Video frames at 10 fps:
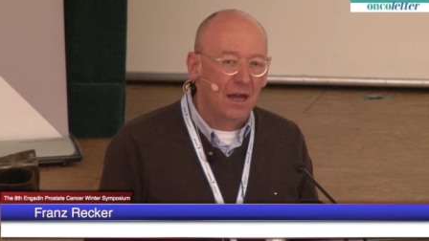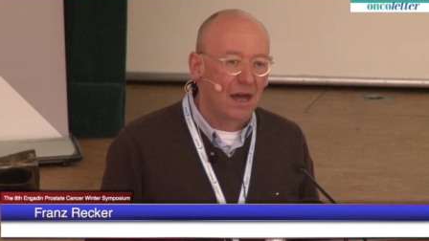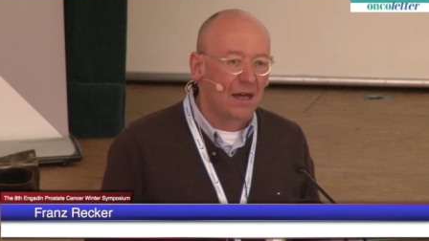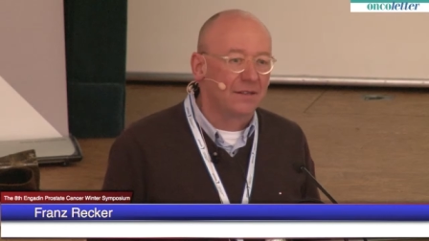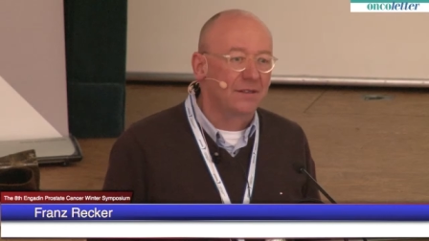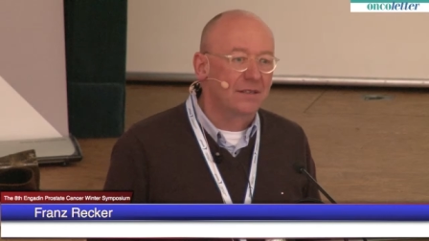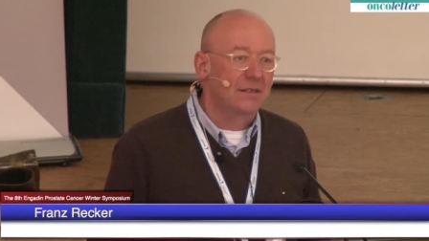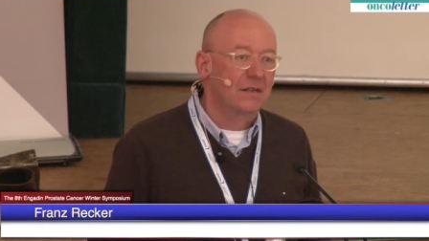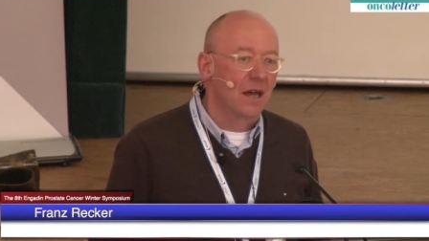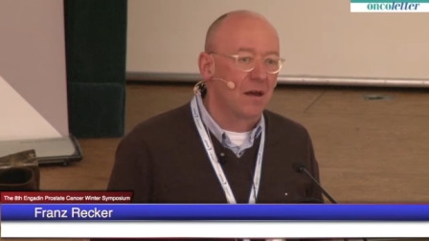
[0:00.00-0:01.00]
And
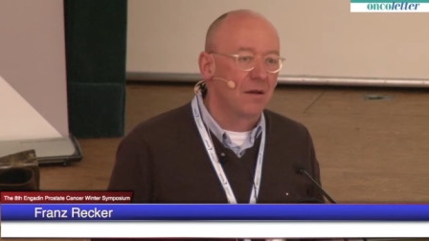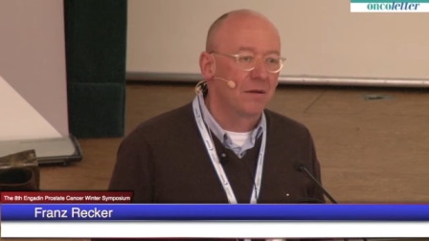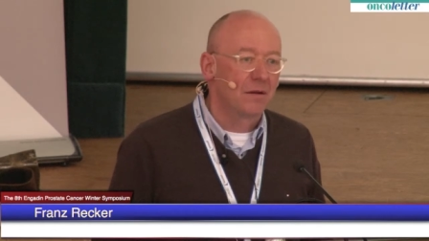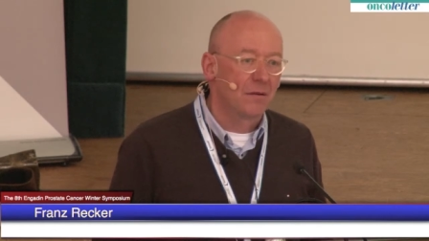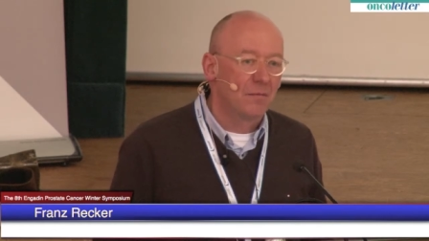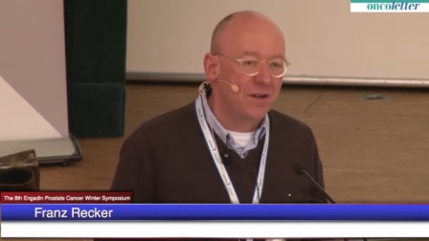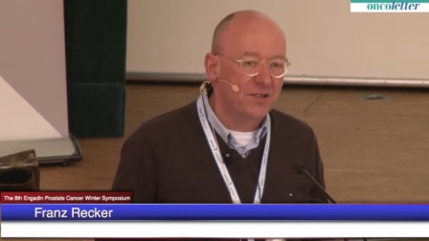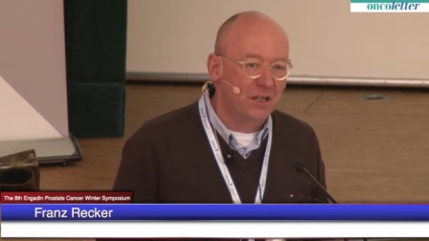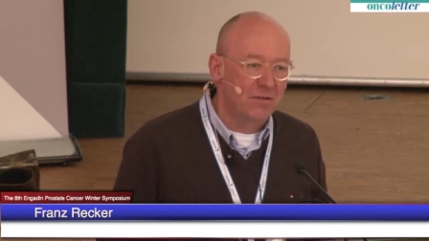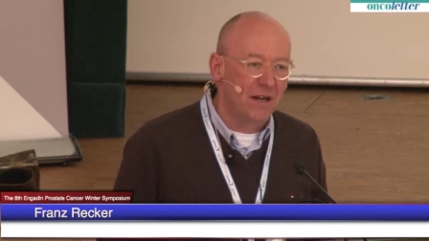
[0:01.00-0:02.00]
uh,
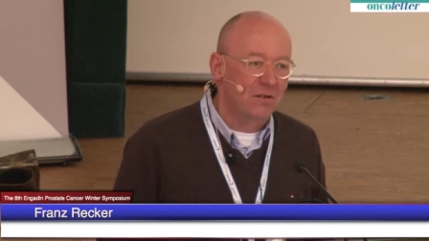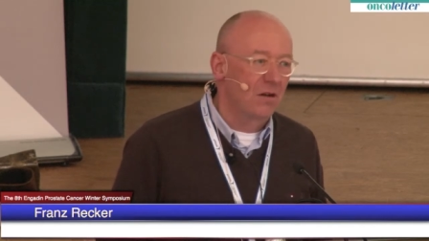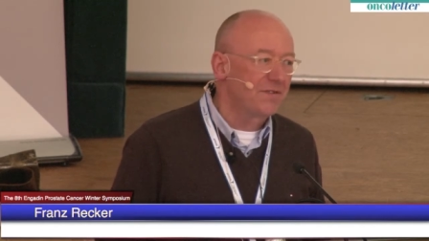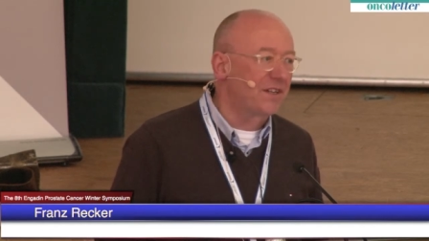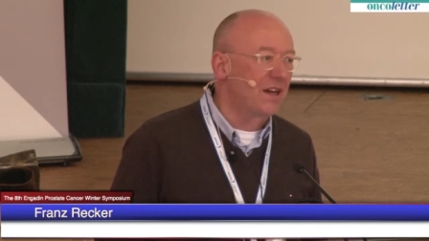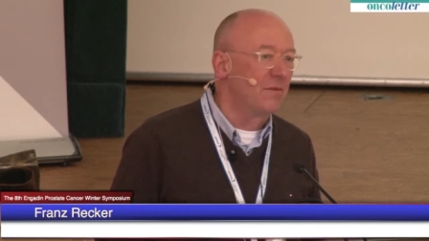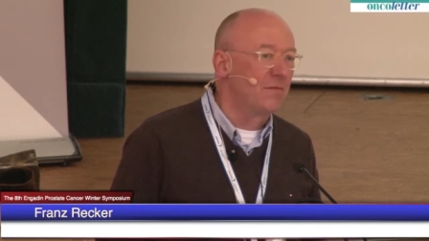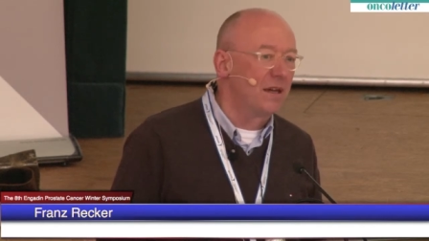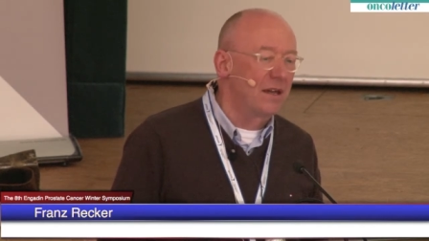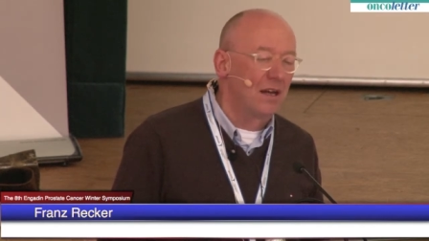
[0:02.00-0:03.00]
Maciej Kwiatkowski and
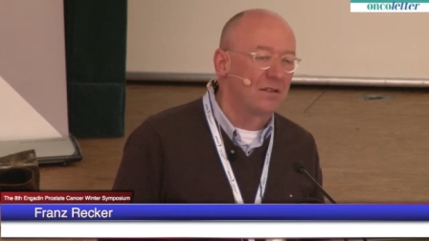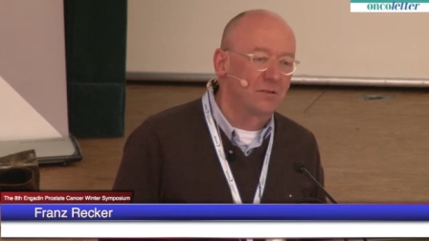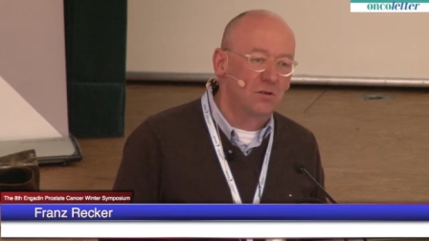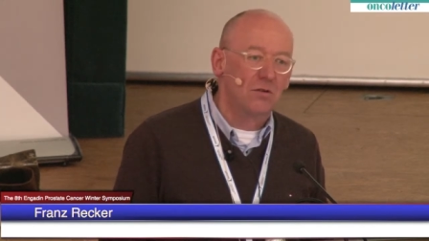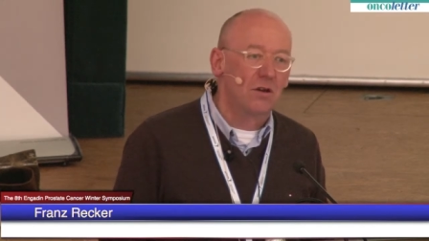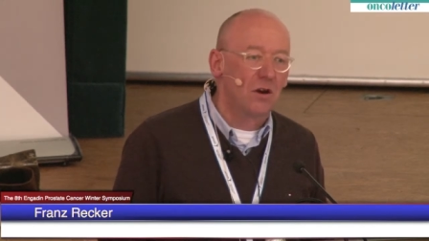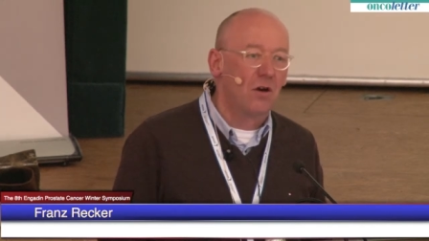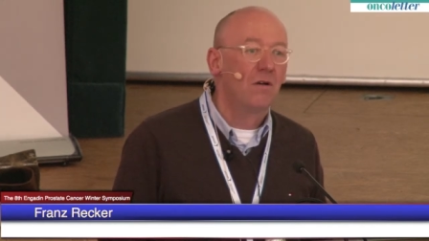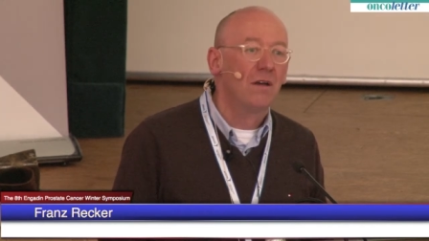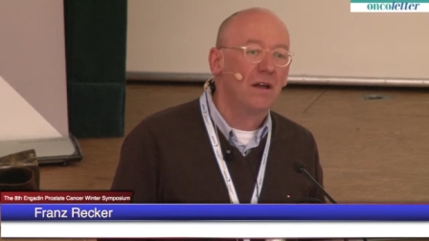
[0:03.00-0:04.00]
me and
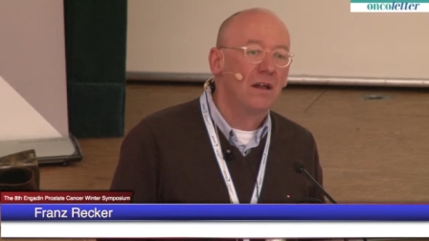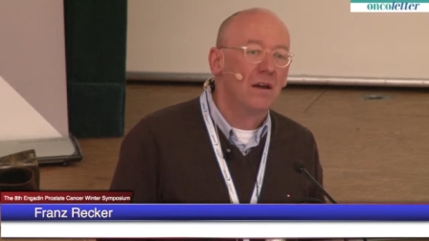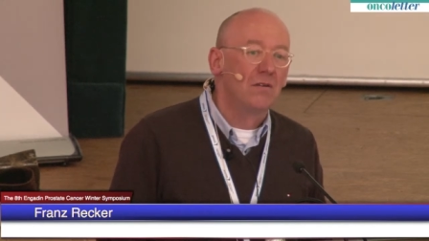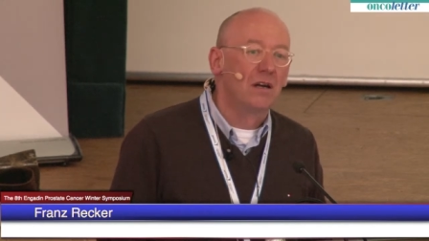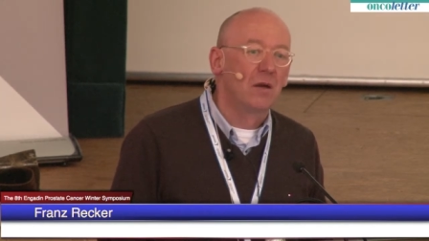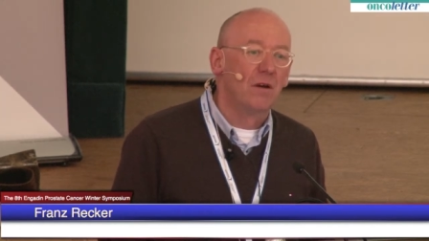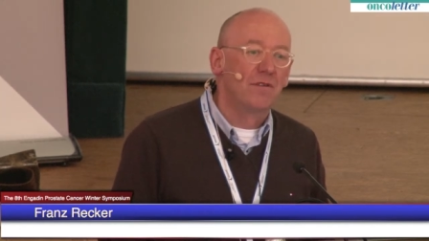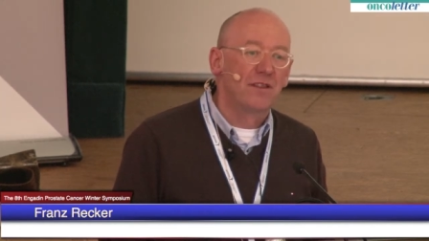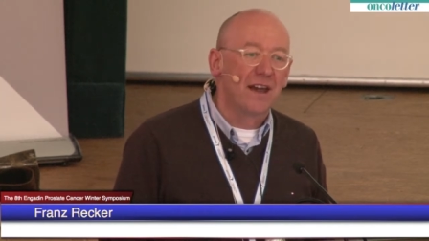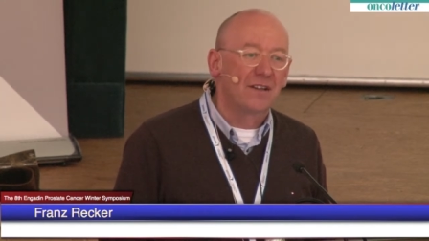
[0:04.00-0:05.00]
Tulio really want
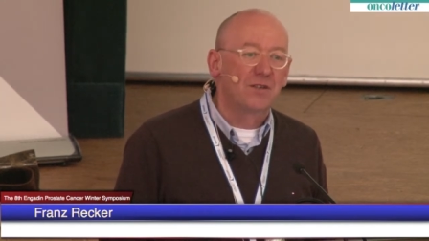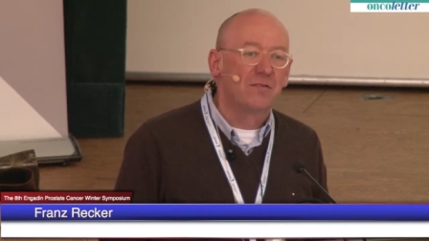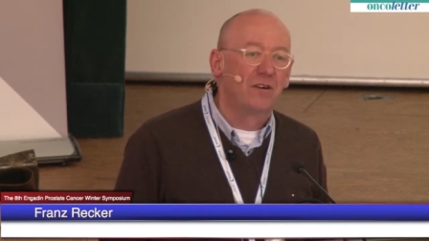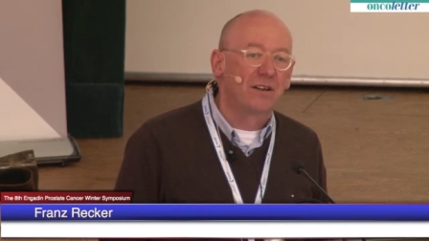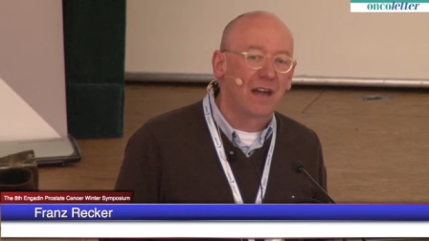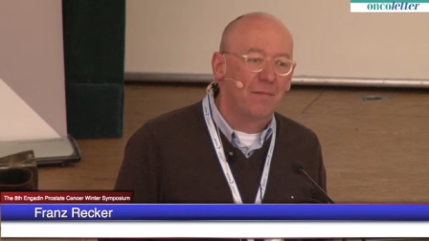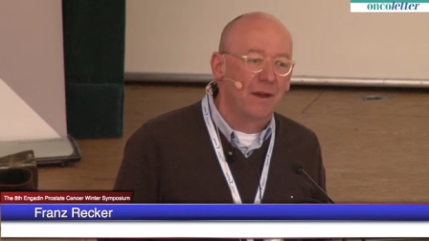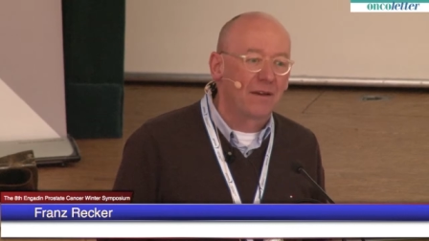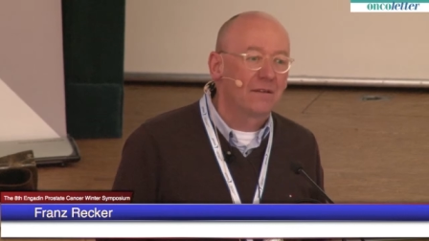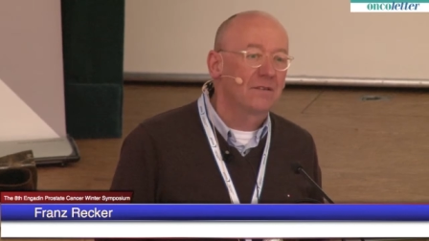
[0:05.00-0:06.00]
to thank you for
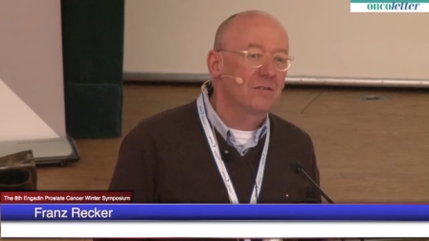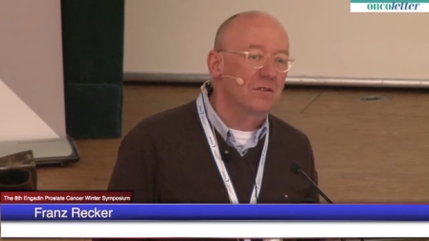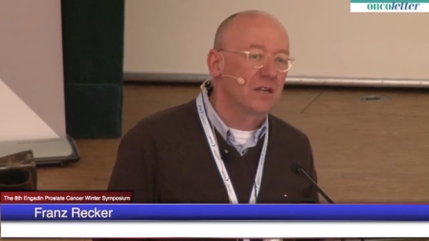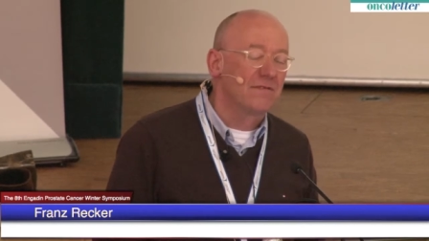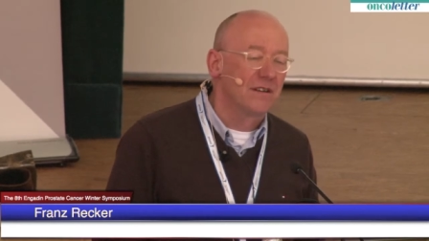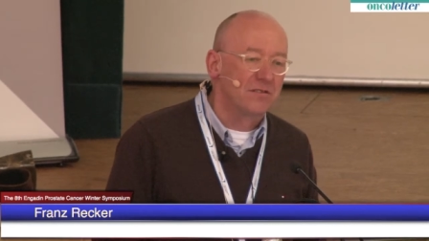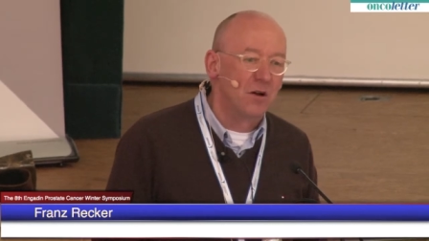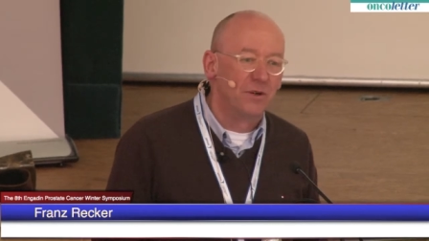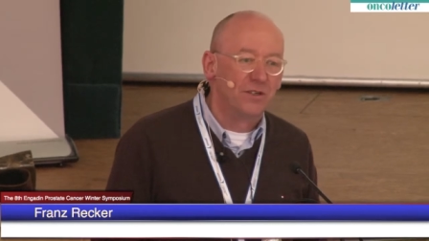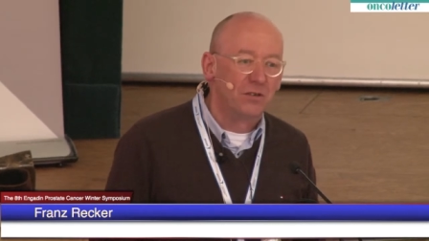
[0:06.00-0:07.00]
coming to give us the
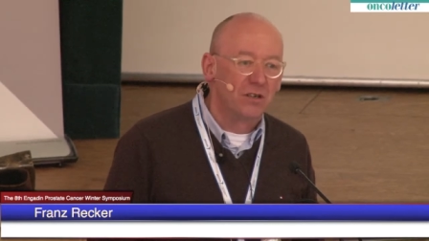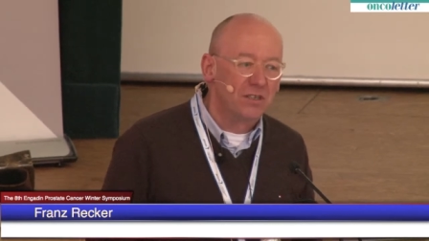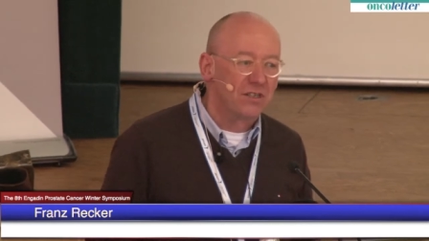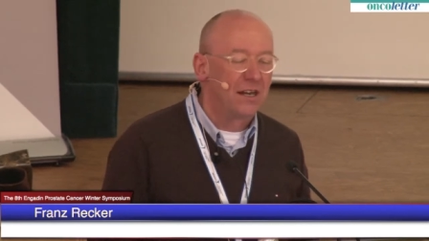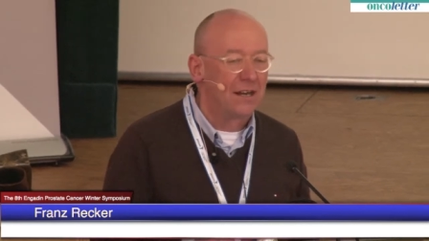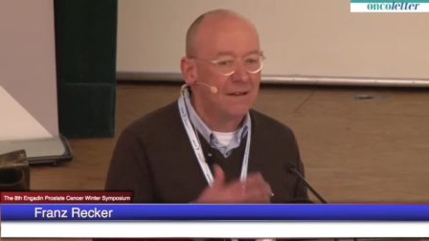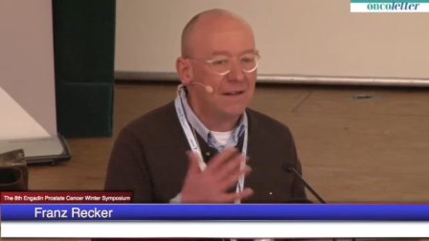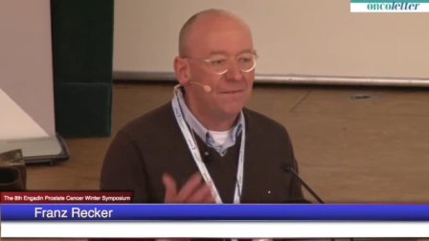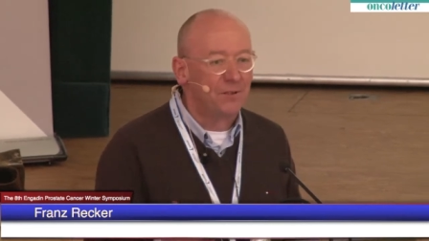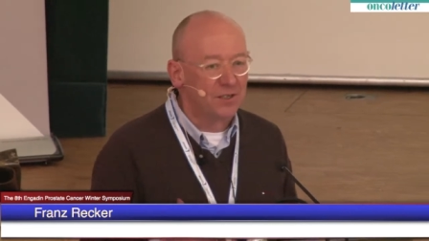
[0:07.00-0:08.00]
opportunity
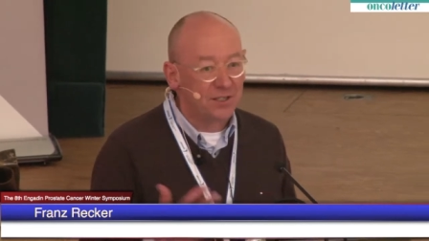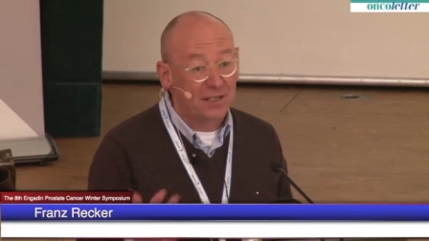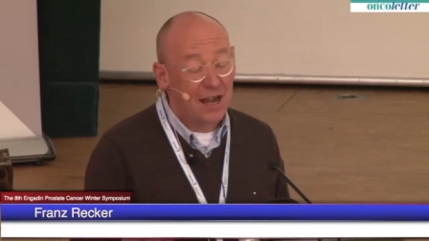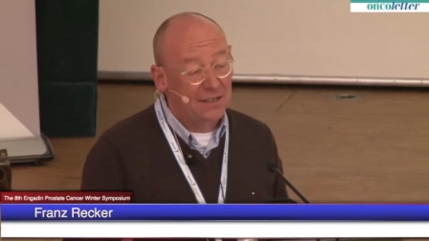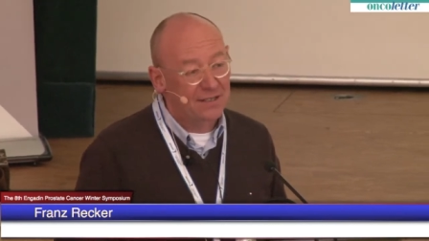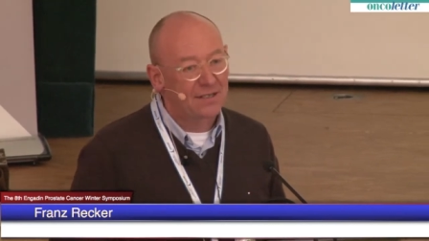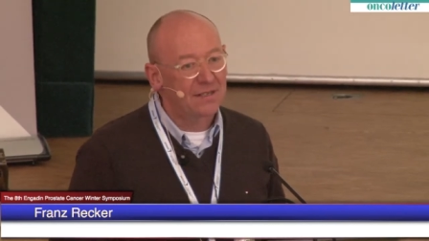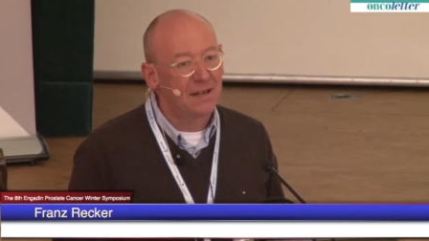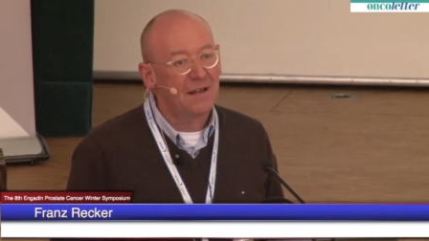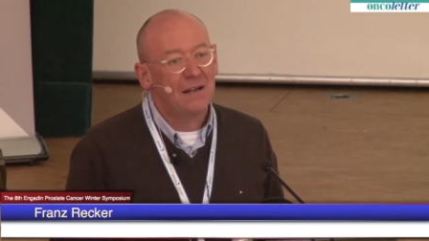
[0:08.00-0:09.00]
to discuss